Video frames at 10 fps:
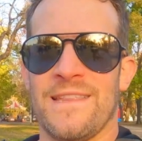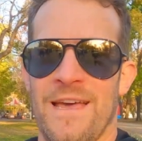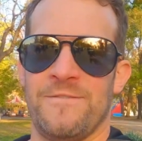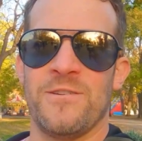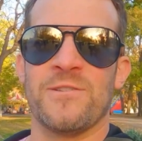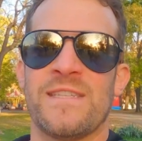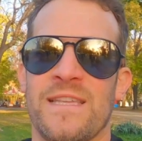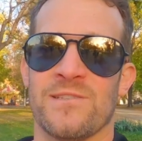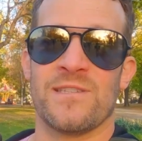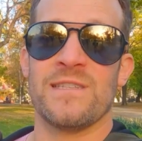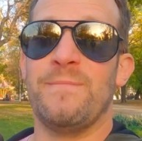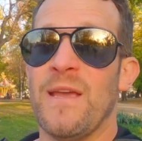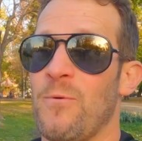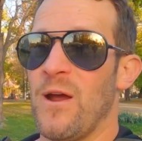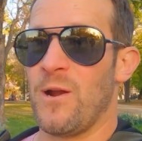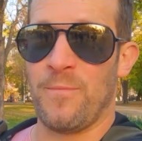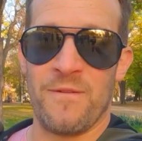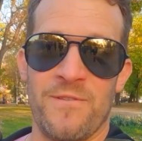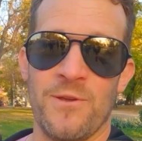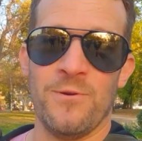a left. You'll see there's this big wide
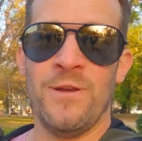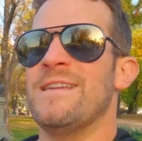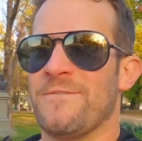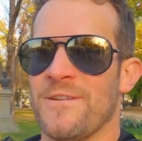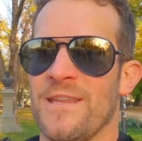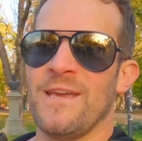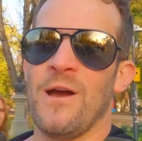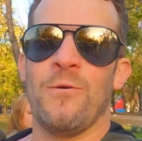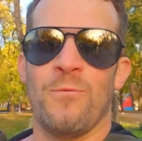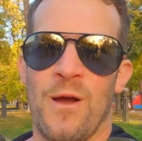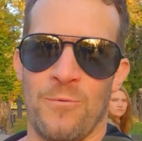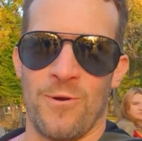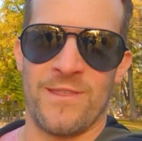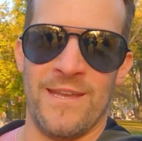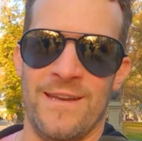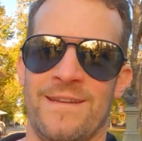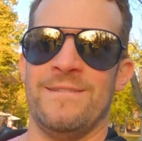open view. Definitely well worth it.